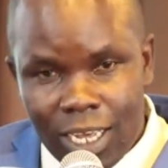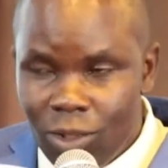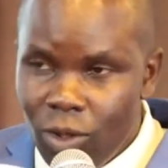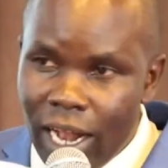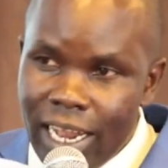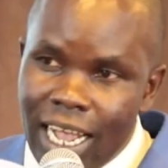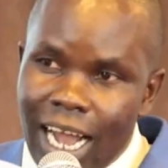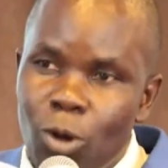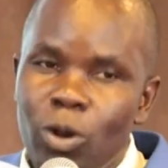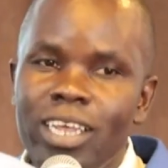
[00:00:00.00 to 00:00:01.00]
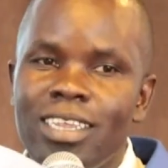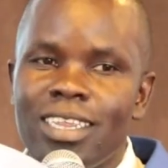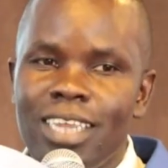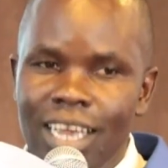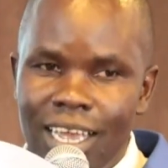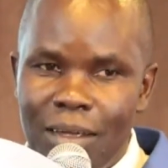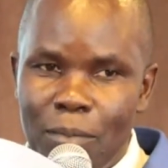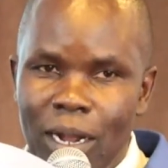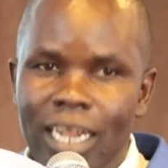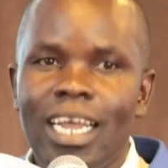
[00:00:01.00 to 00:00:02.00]
so that they can only see,
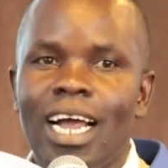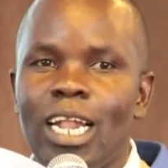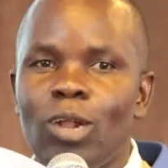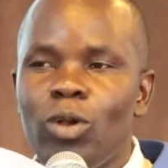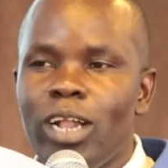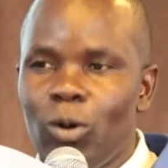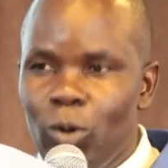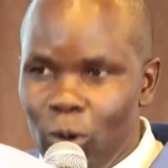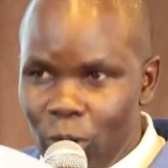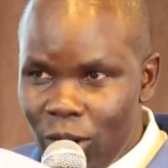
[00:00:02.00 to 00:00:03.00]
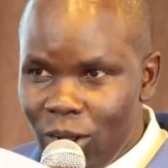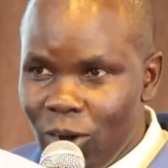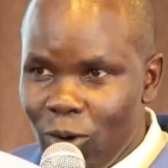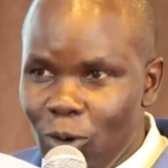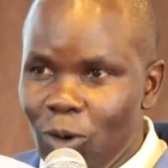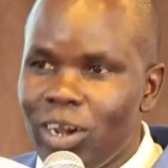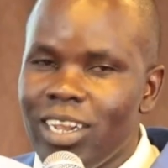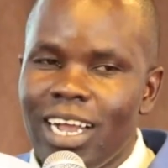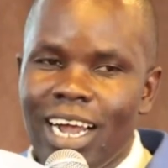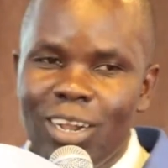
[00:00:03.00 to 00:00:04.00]
but they cannot download or
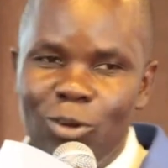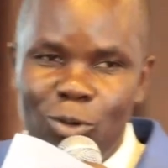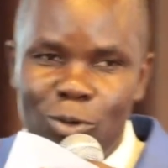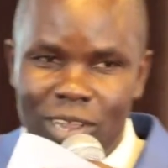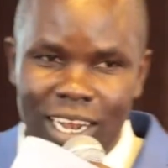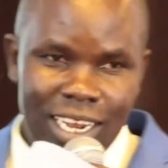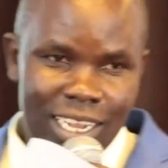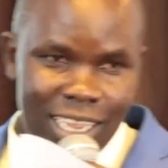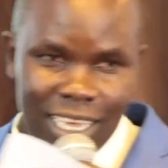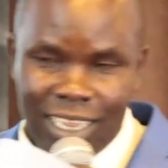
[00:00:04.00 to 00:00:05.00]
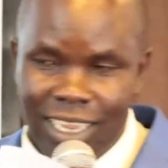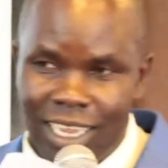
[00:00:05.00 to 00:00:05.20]
they cannot do certain things.